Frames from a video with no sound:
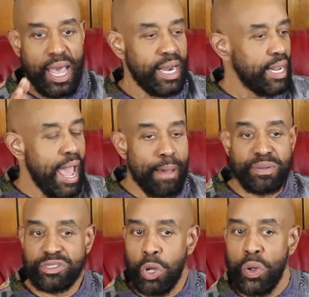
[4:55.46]
And it
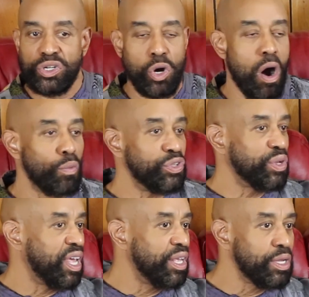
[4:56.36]
happens on and on. When
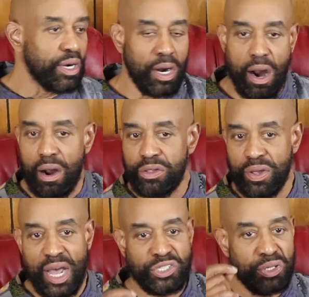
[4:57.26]
you get in your car,
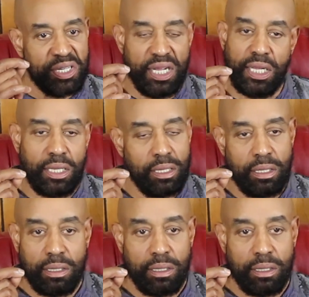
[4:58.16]
you got your key.